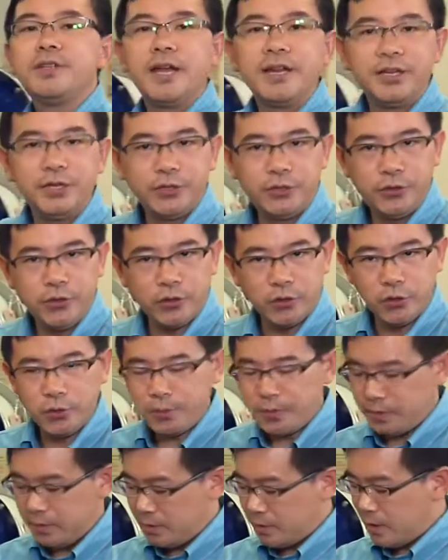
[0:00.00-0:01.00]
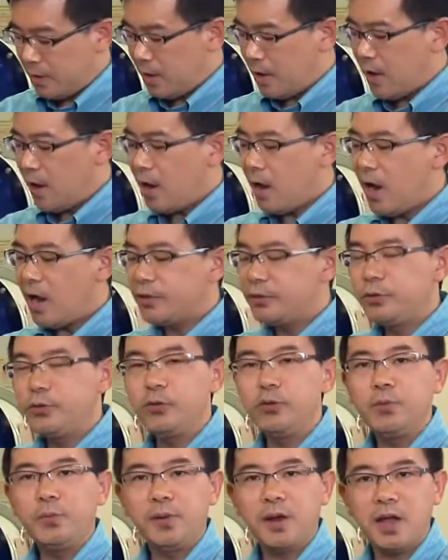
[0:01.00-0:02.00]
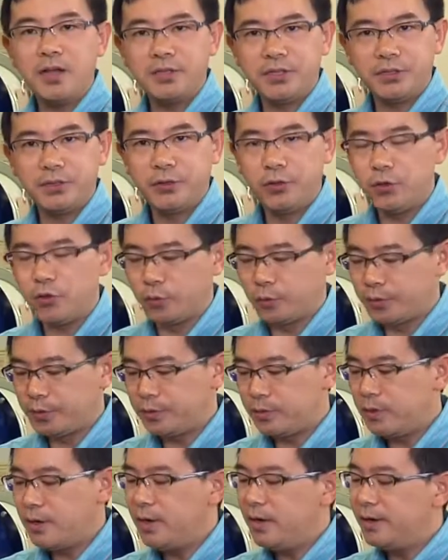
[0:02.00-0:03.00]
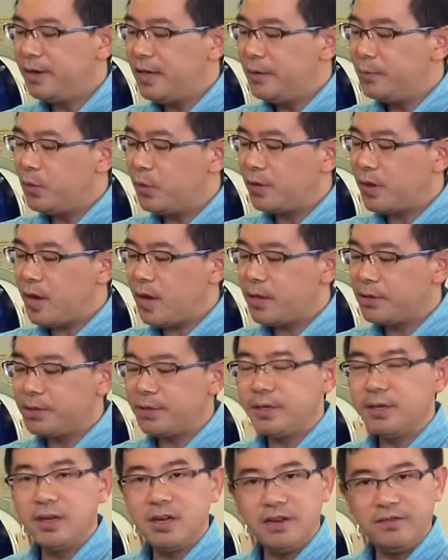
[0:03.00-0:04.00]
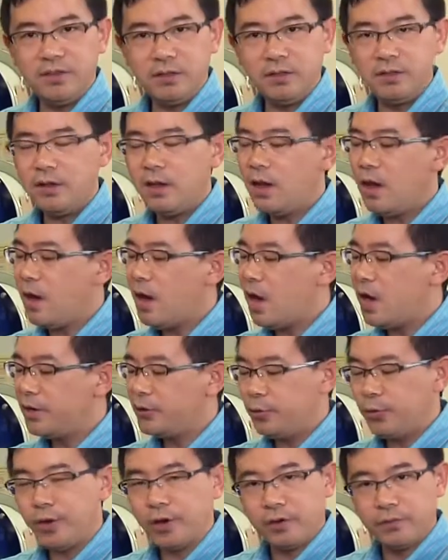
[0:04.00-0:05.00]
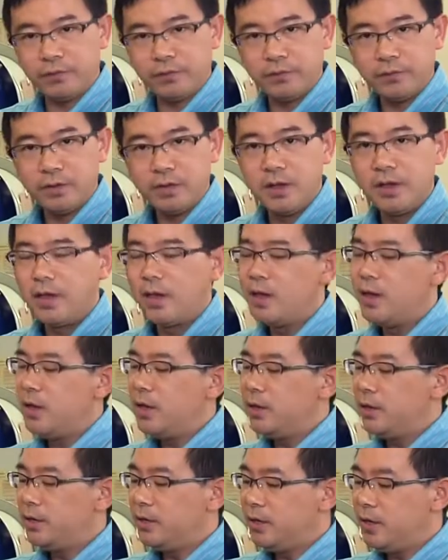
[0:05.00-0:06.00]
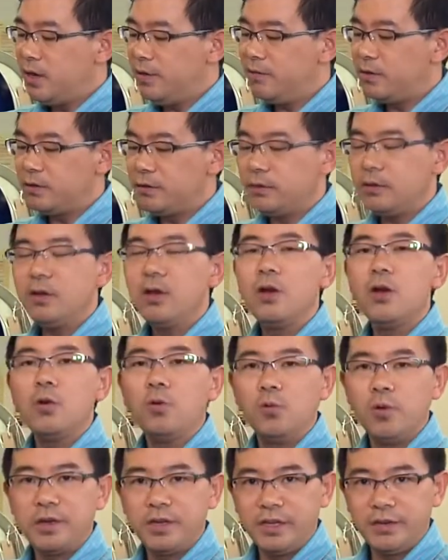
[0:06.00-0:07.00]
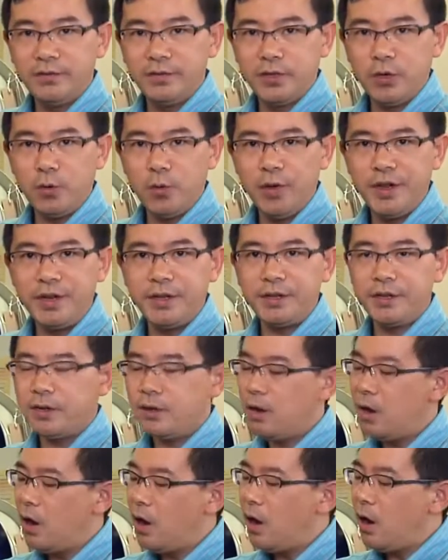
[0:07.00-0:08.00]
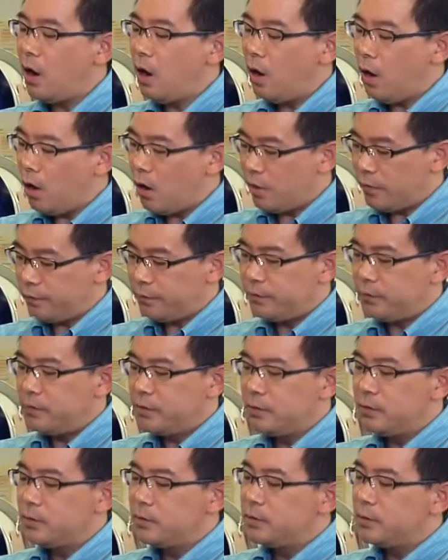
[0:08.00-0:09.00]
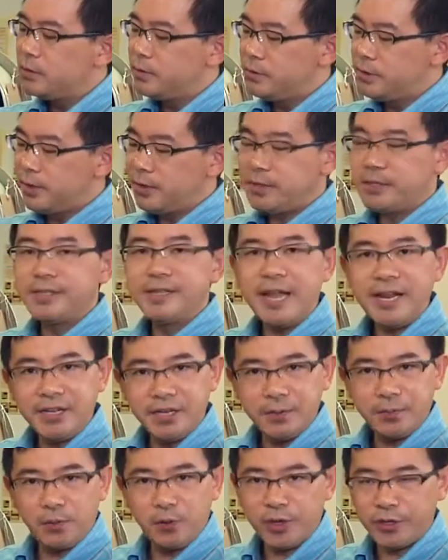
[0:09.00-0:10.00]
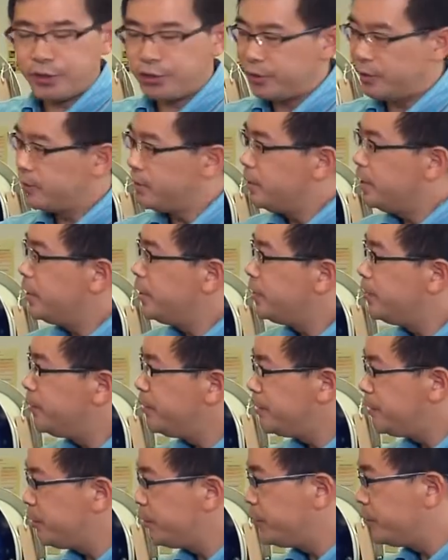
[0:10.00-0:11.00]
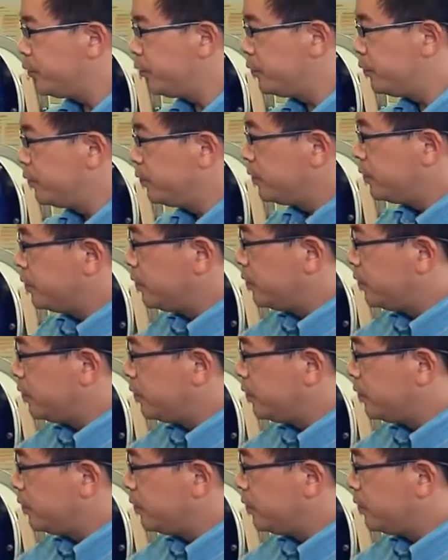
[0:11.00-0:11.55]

static tube has two plastic tubes labeled as 11 and 12. 11 will give you the reading of the static pressure. You need to